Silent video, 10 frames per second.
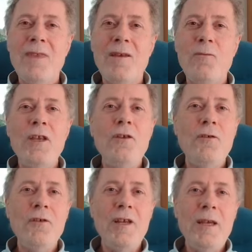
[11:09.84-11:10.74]
When you
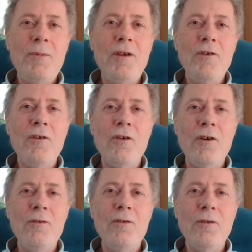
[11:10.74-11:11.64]
sleep in your
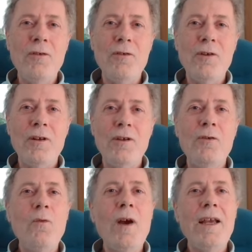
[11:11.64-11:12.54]
own aura,
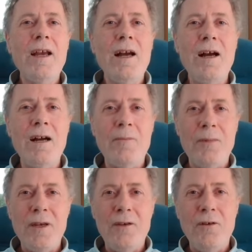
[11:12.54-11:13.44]
you wake up
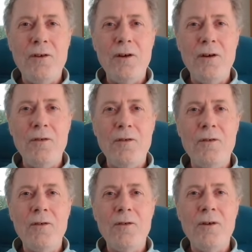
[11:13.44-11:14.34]
in your own
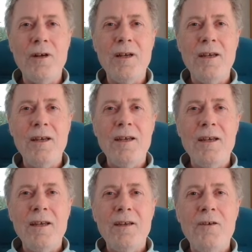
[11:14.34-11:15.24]
aura.
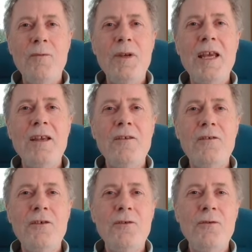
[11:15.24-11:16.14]
You begin
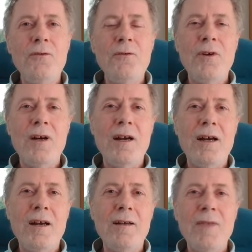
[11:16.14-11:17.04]
to
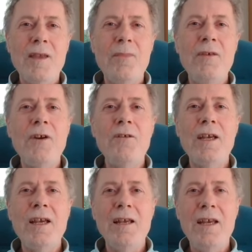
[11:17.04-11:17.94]
be very
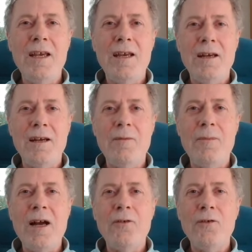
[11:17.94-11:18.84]
clear
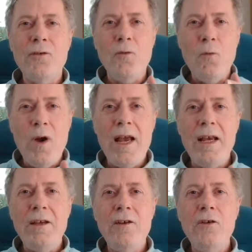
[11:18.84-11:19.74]
about where
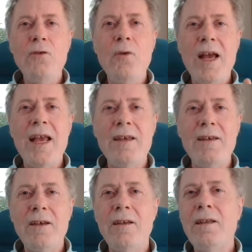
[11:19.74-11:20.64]
you
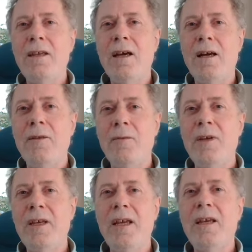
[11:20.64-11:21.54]
end and the other
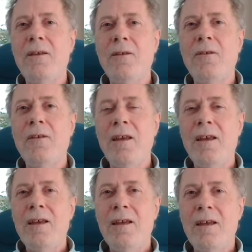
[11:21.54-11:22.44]
begins.
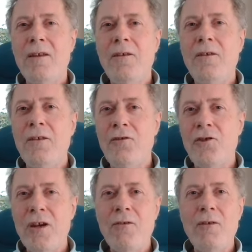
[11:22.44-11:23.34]
And this is the
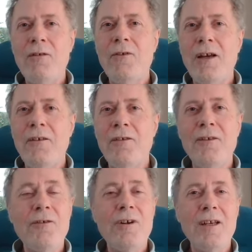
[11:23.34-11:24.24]
general advice
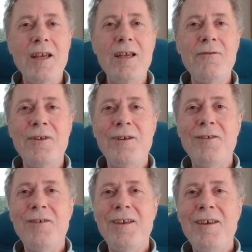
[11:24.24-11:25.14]
that Ra gave
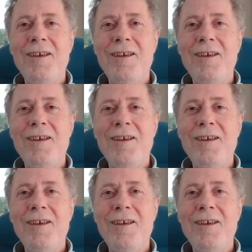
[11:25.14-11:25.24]
us,